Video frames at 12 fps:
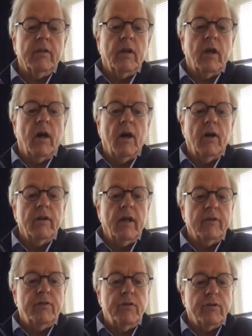Oh,
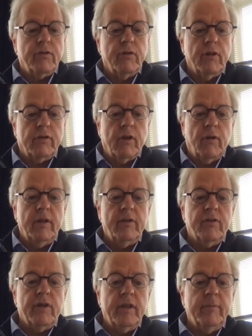yeah, just not only
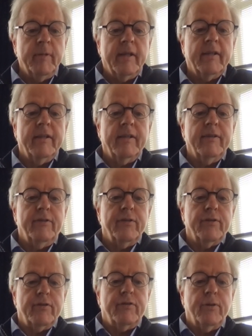dreaming,
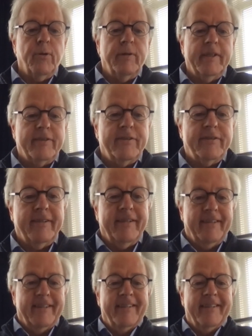just do it. Eh?